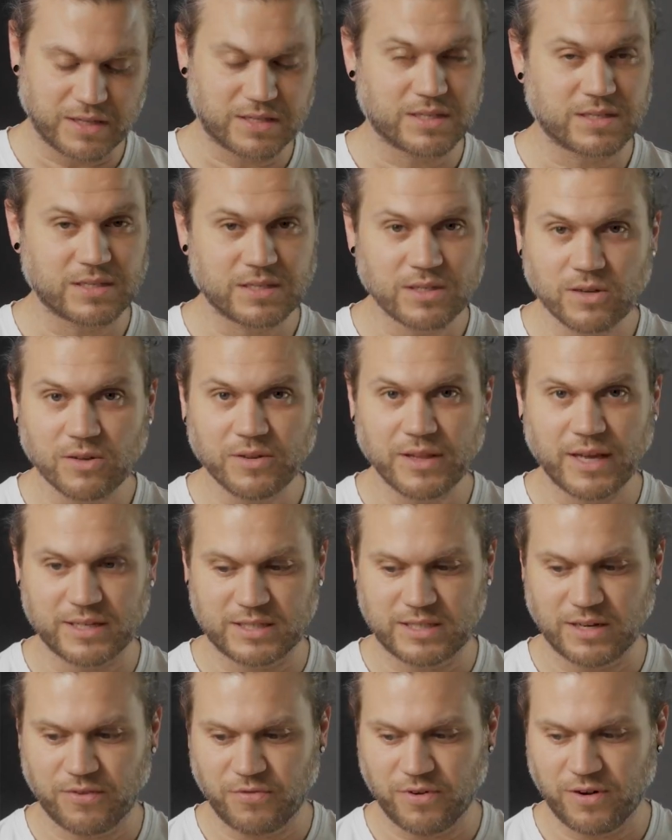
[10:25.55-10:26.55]
It's still
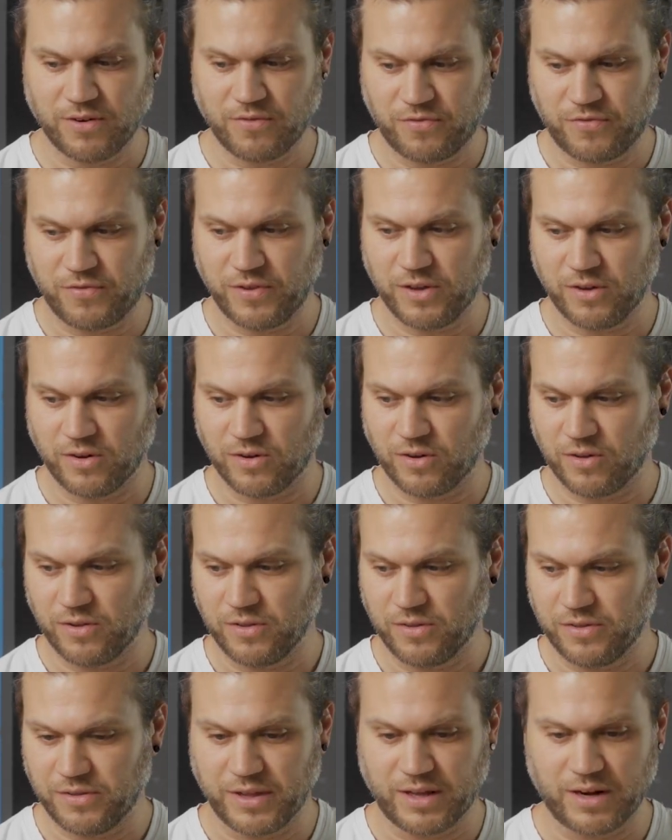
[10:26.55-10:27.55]
that different
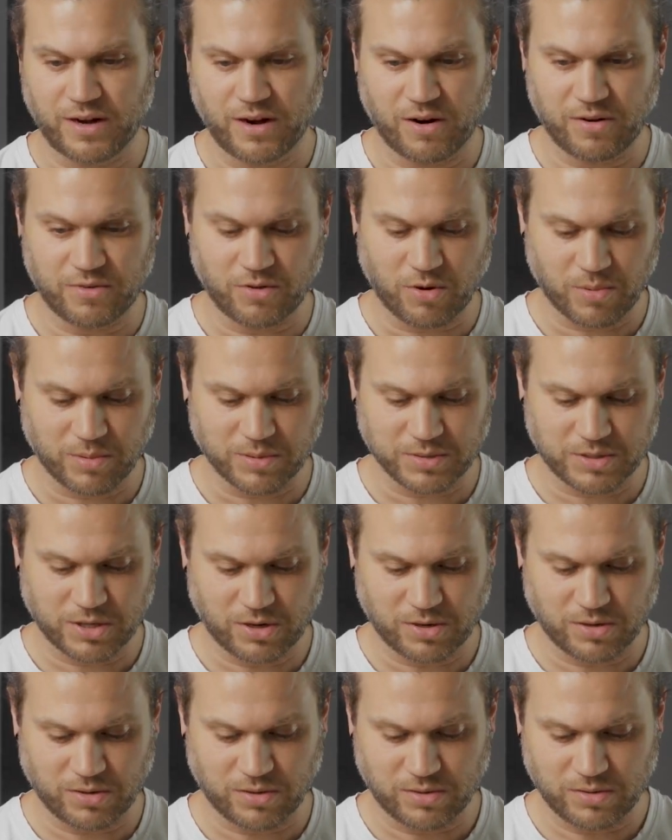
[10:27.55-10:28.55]
feel than a normal
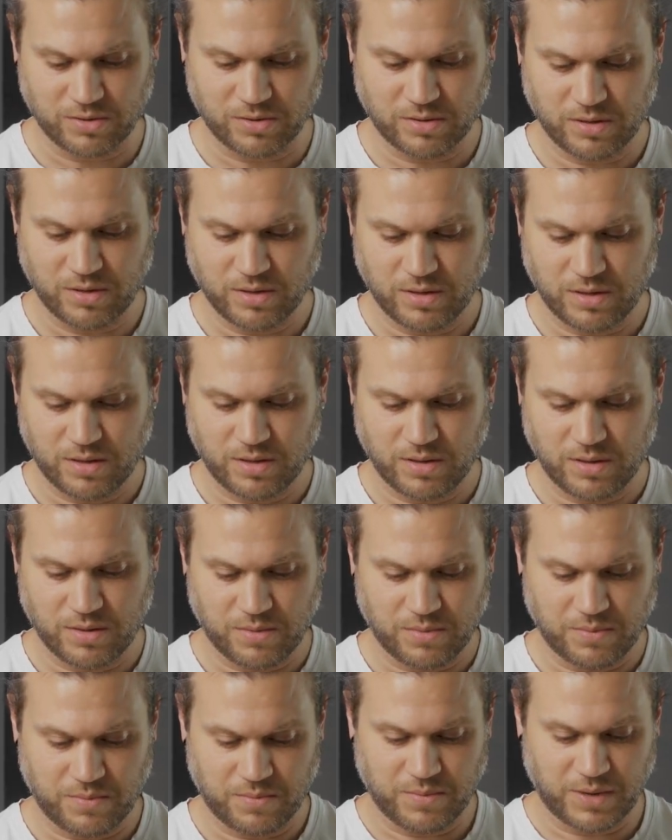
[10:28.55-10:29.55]
turtle.
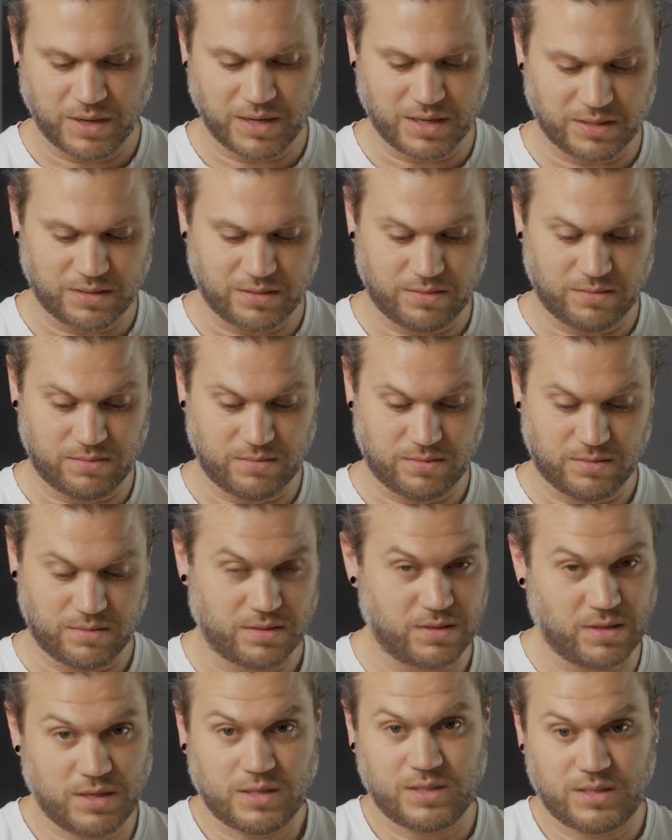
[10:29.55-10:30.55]
But
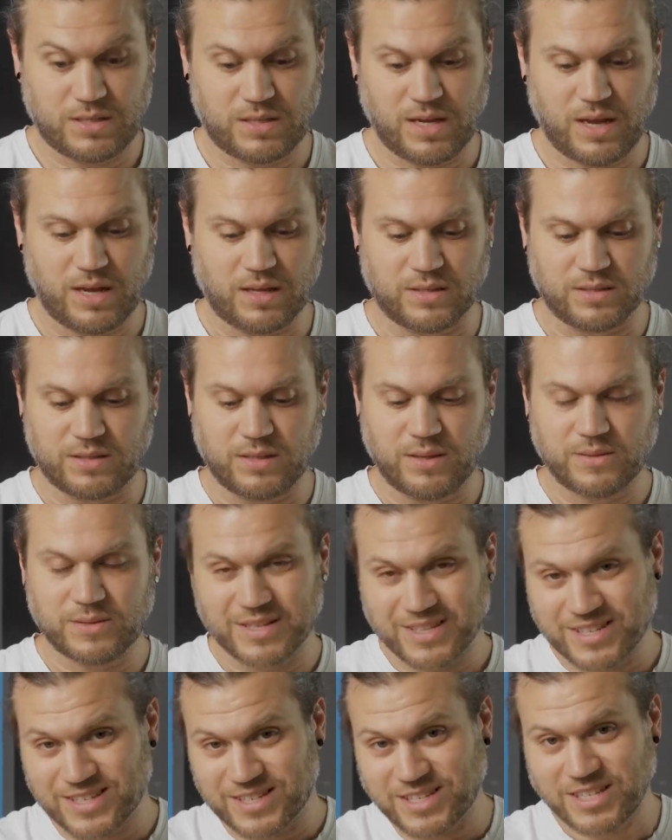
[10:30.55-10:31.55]
it stands. It's
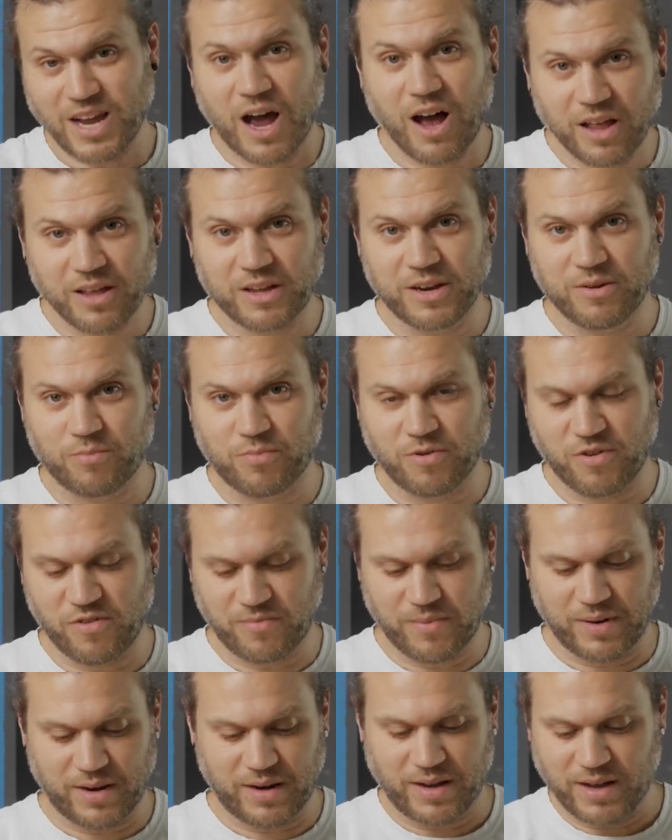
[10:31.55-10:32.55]
a solid
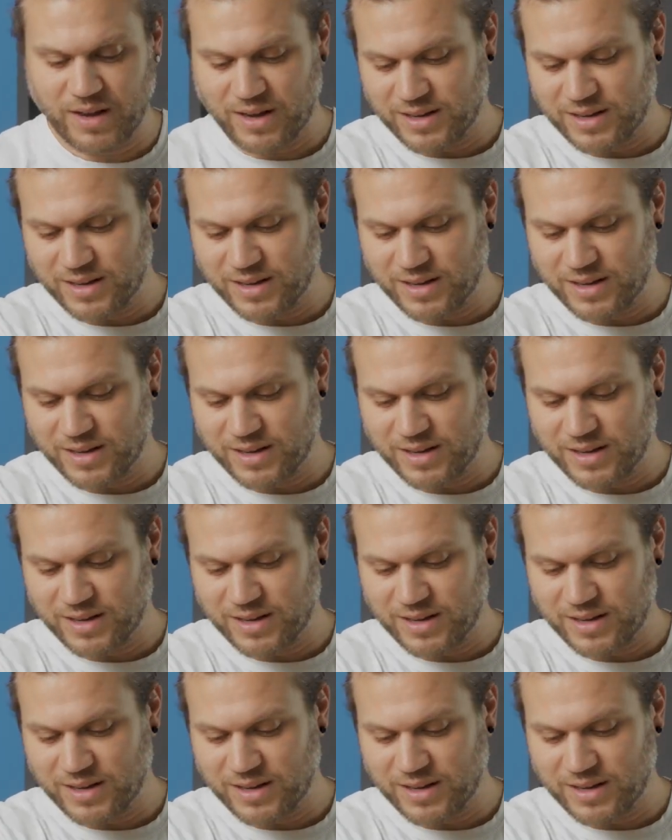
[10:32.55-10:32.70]
improvement.